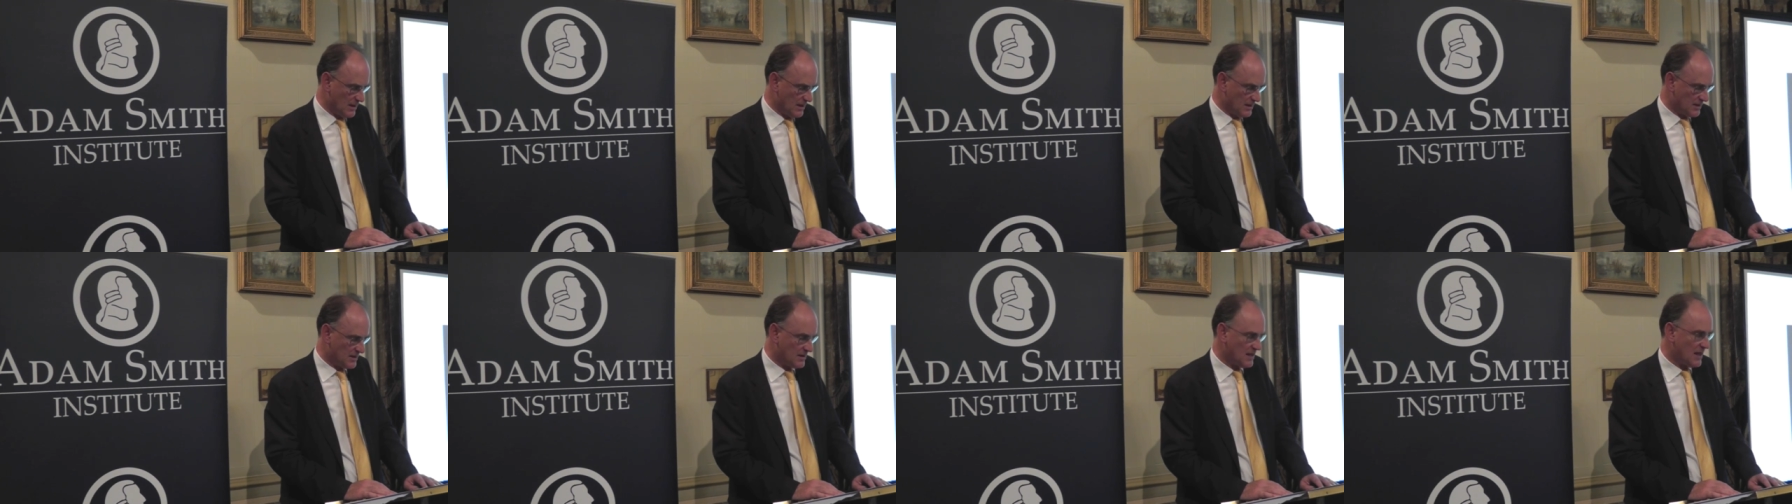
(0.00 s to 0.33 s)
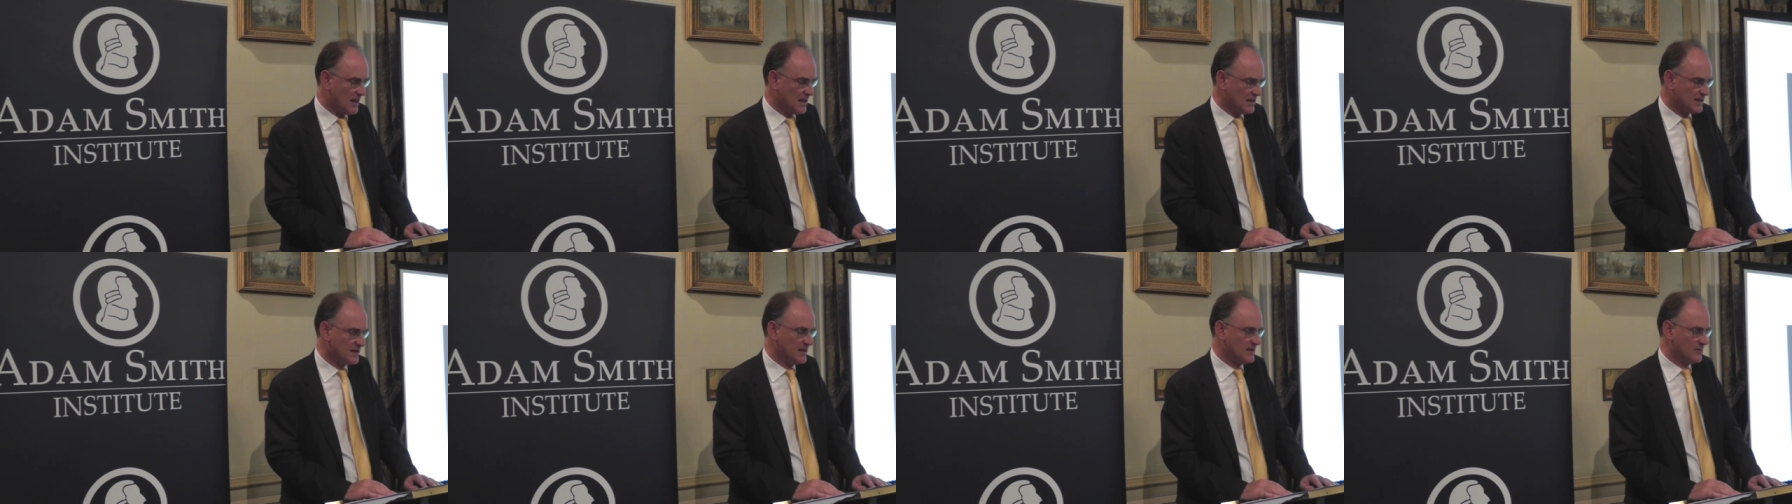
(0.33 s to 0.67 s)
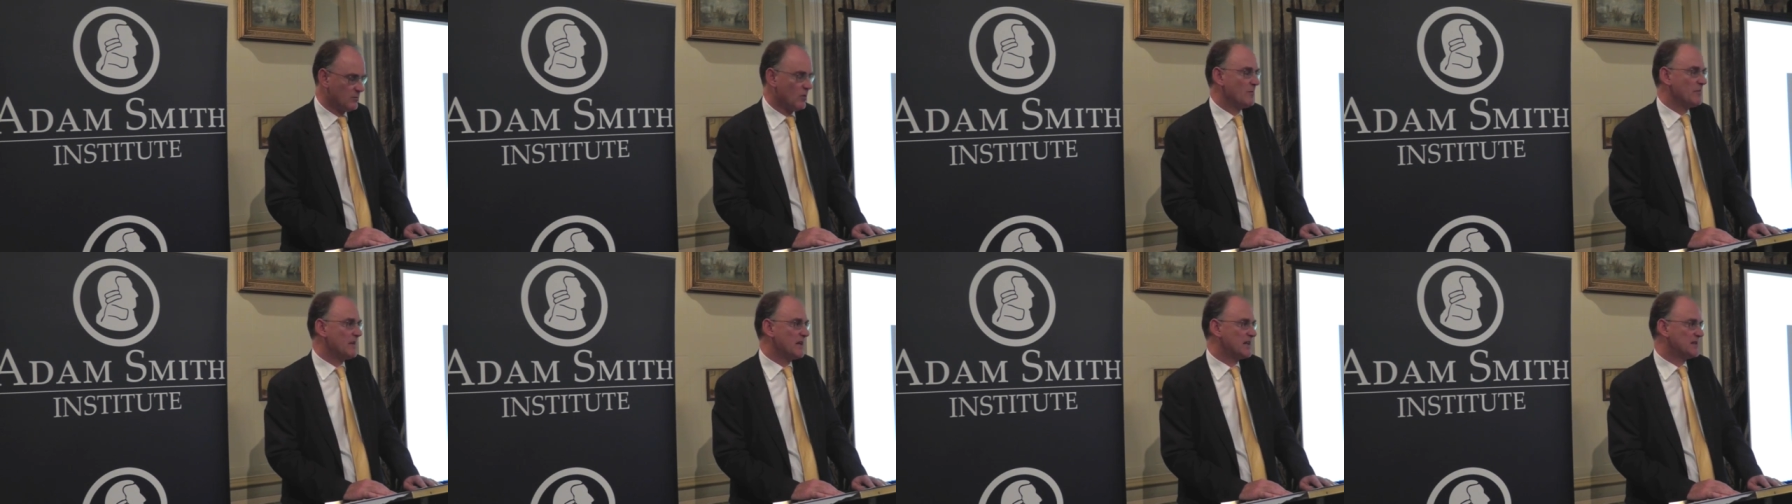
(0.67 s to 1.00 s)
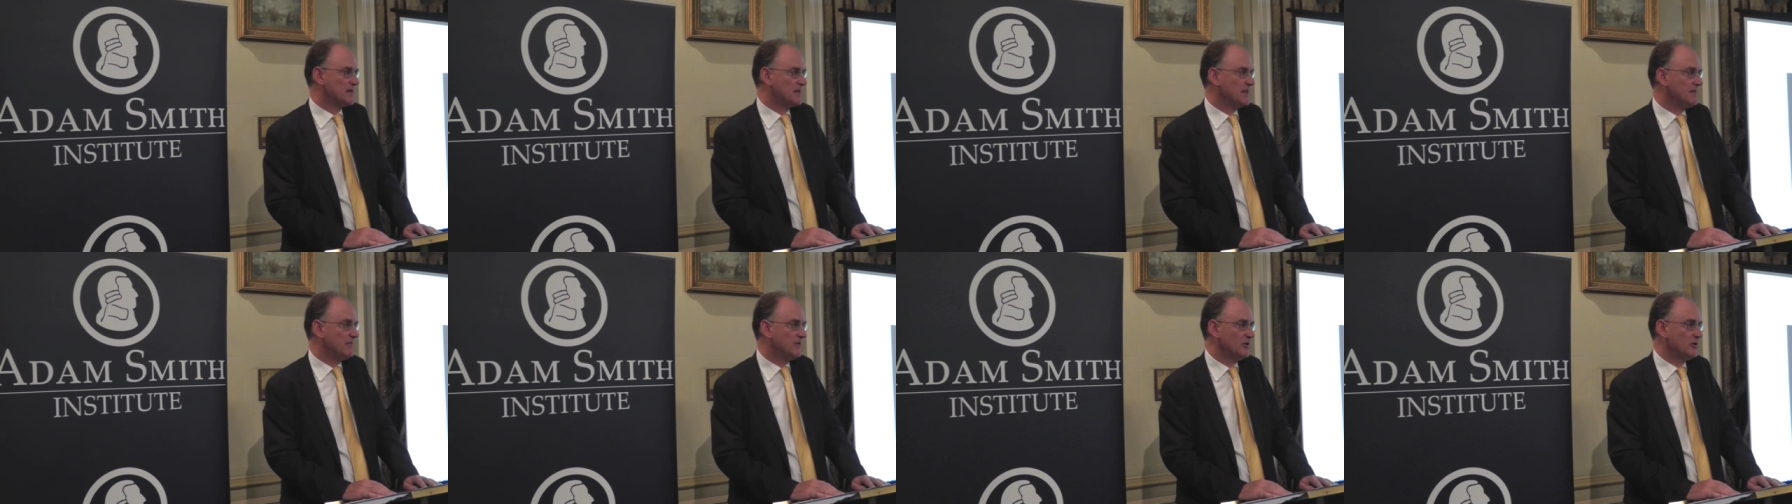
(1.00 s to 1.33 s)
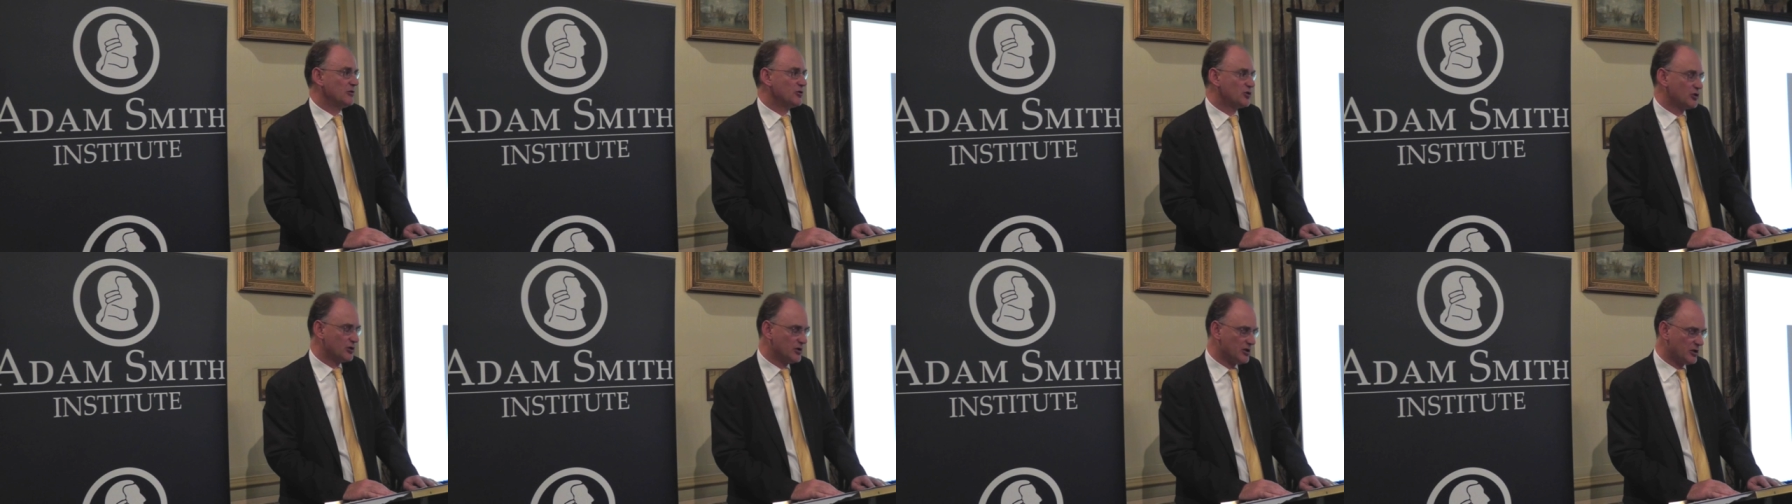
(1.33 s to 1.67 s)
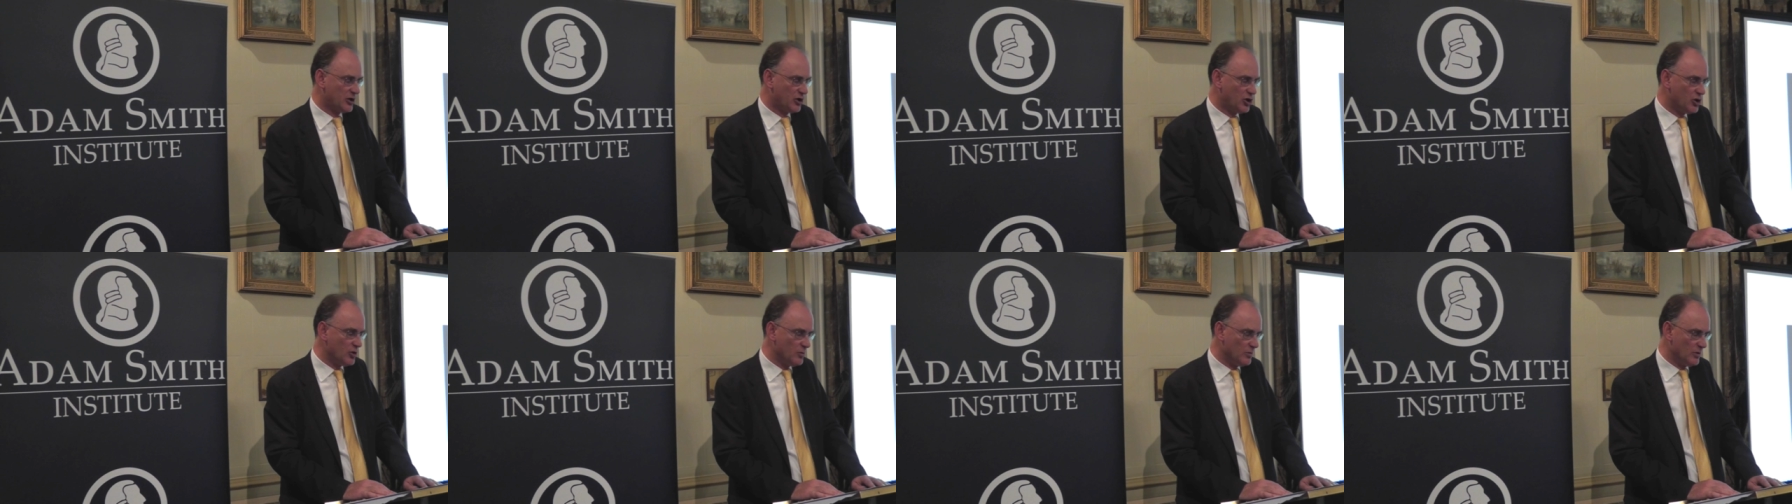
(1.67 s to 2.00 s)
Sex is what makes evolution a
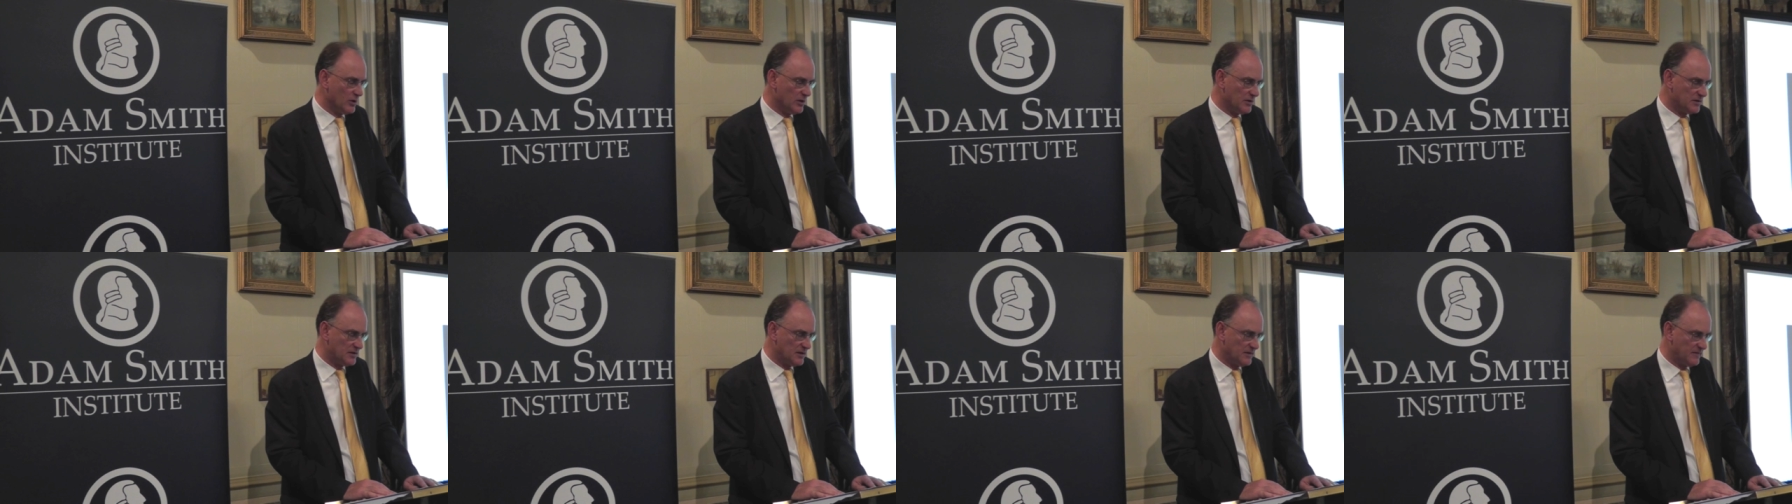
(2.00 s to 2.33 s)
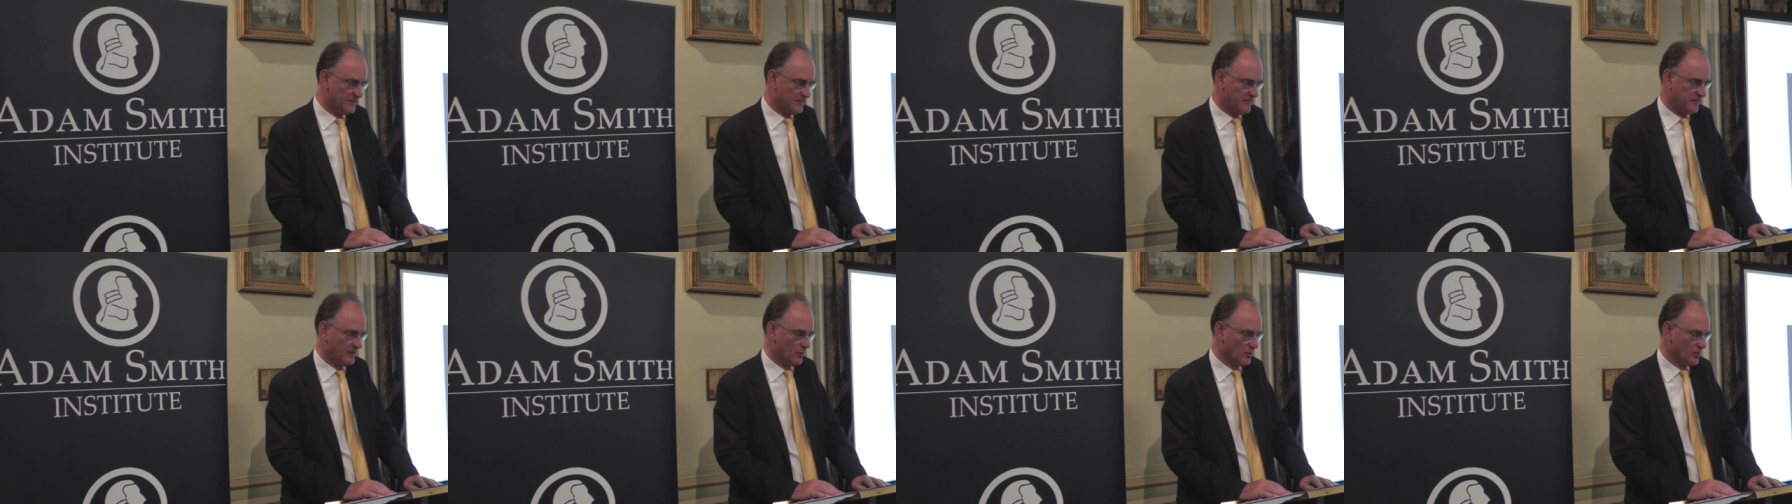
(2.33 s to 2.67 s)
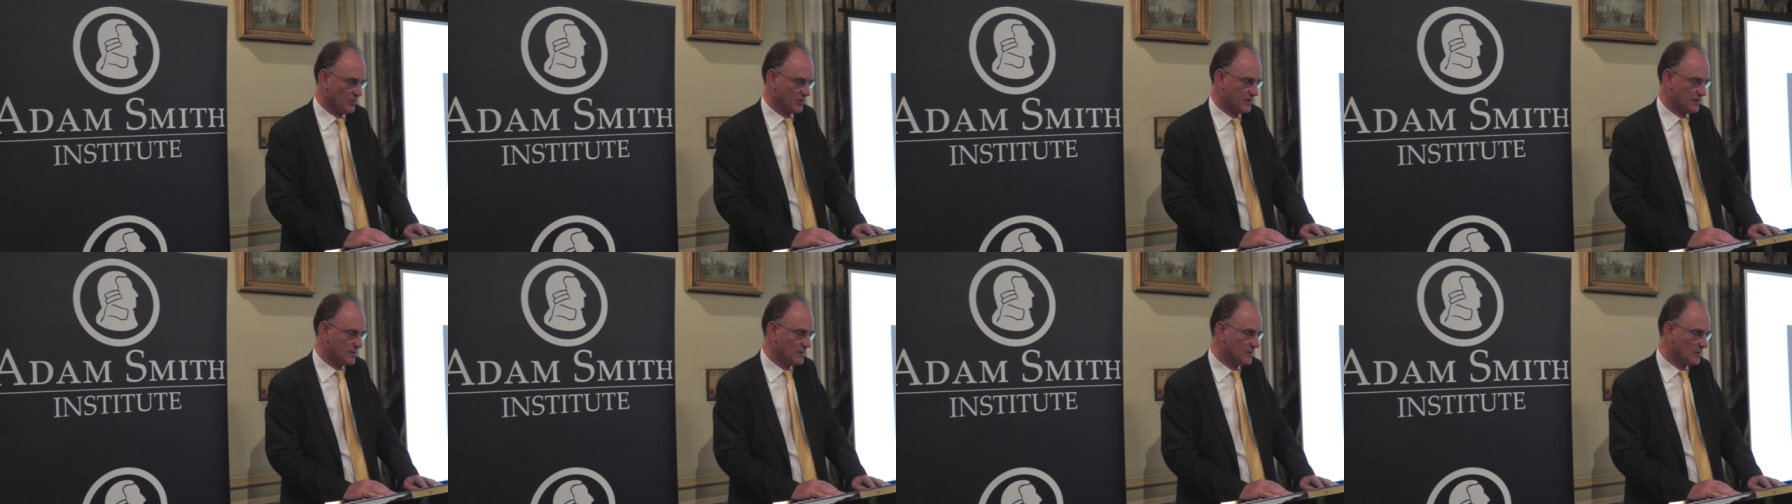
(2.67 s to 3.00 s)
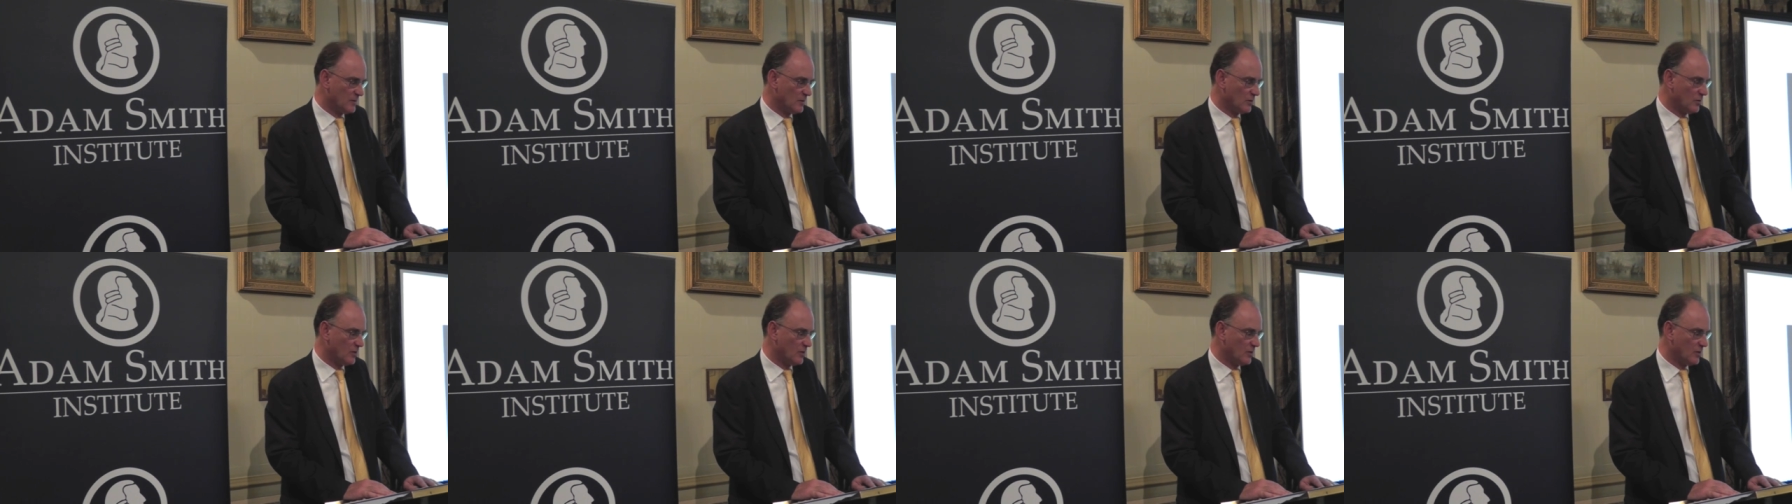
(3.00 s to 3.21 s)
cumulative force,